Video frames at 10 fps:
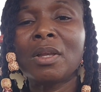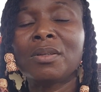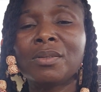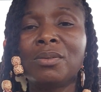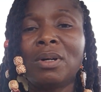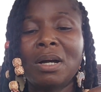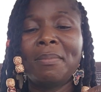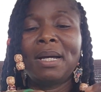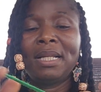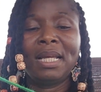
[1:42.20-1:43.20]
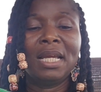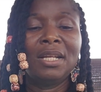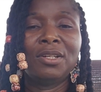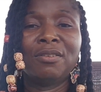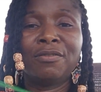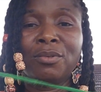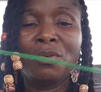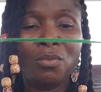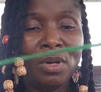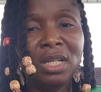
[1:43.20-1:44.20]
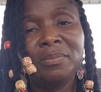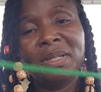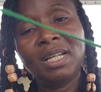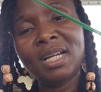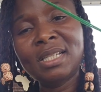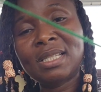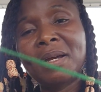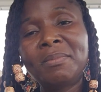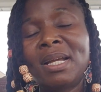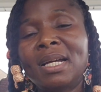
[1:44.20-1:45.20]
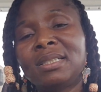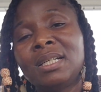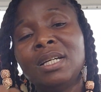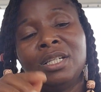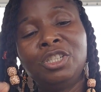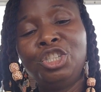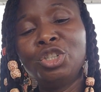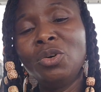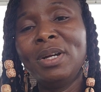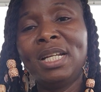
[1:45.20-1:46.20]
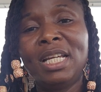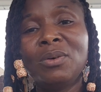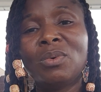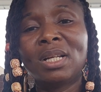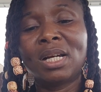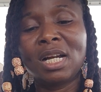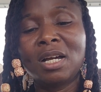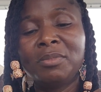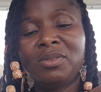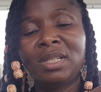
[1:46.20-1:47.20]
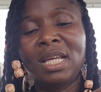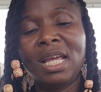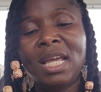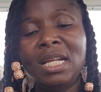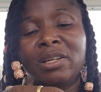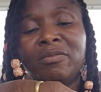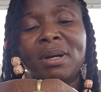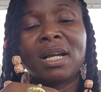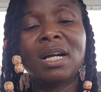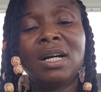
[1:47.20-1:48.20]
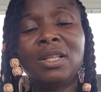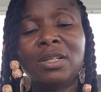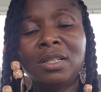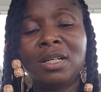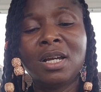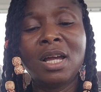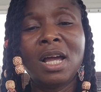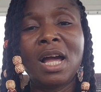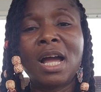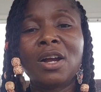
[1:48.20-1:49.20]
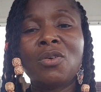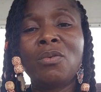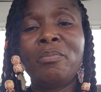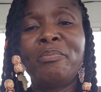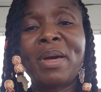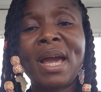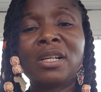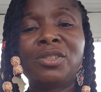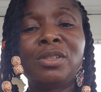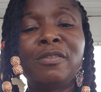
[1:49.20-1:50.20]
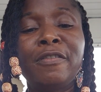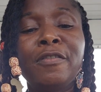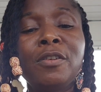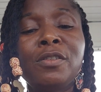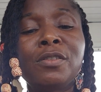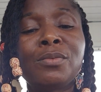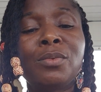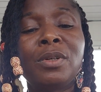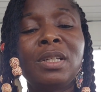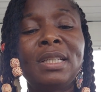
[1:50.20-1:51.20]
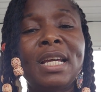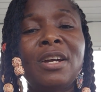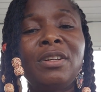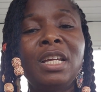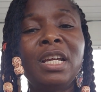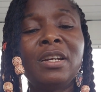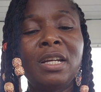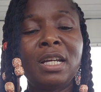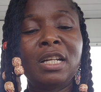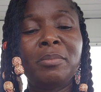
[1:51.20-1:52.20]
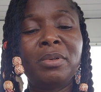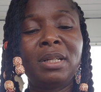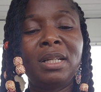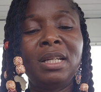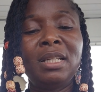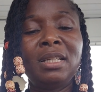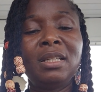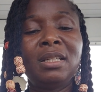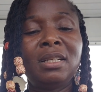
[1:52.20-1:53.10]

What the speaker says: So I'm at the end of row 1. Because I'm not joining, when I come to the end of my color, I go back to the first one down here and I put it in.